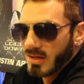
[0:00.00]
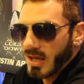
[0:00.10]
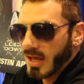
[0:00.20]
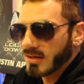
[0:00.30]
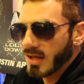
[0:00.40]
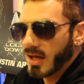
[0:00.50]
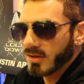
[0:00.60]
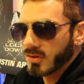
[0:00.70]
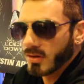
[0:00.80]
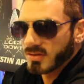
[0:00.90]

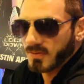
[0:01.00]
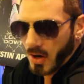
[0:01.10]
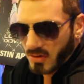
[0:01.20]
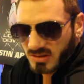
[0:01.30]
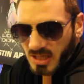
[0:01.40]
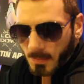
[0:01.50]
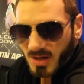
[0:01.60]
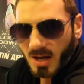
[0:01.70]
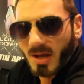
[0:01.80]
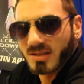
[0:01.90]
As far as
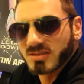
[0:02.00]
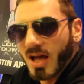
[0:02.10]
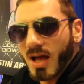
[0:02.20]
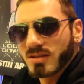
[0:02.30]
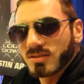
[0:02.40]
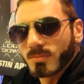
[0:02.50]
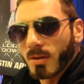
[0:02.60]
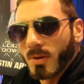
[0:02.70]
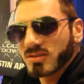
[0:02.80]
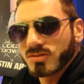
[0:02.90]
keeping on my size and
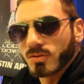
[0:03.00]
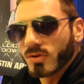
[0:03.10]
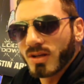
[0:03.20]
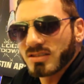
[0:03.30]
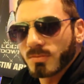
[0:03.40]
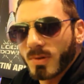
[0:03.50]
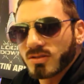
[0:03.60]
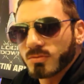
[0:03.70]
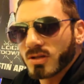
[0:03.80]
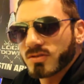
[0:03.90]
my muscle, it really hasn't
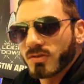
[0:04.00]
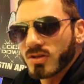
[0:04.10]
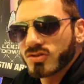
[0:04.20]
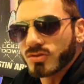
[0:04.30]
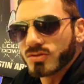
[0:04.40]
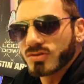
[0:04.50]
been too much of an issue.